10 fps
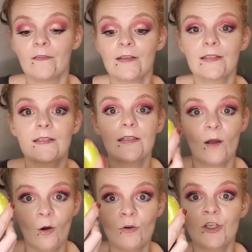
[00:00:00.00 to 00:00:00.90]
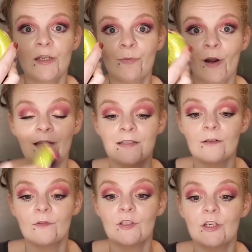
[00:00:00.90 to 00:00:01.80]
This is the OG
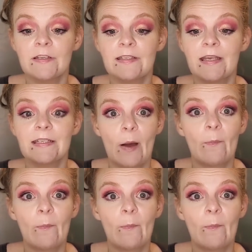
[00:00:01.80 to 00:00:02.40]
bronzer that just says